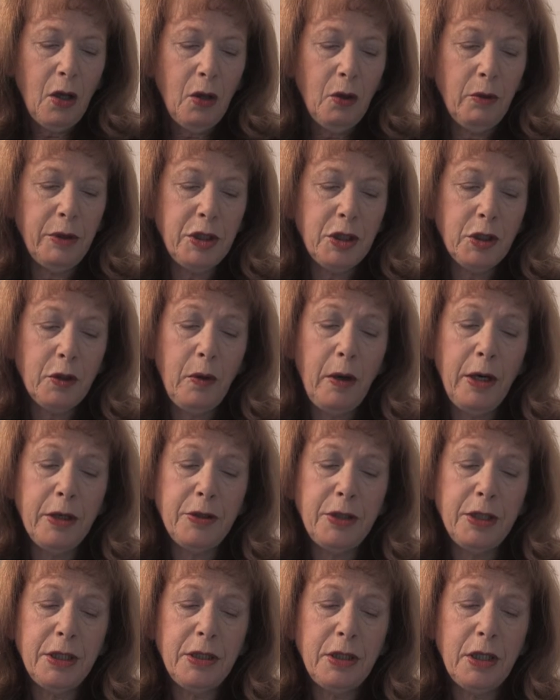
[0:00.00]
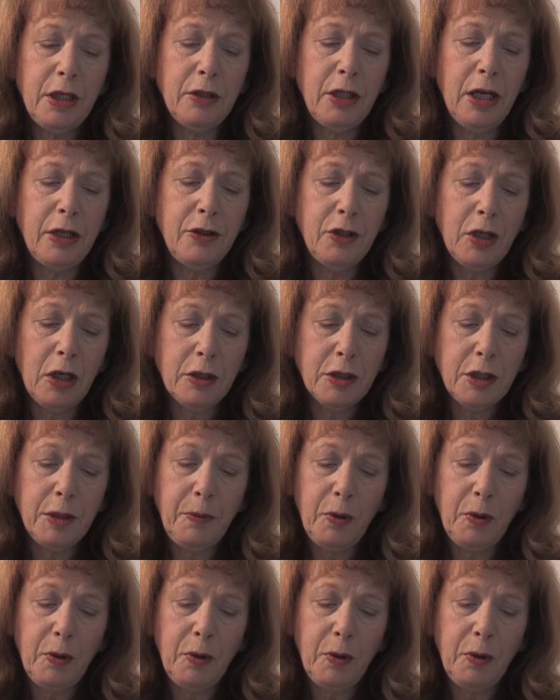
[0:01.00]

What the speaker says: which quoted a Dr.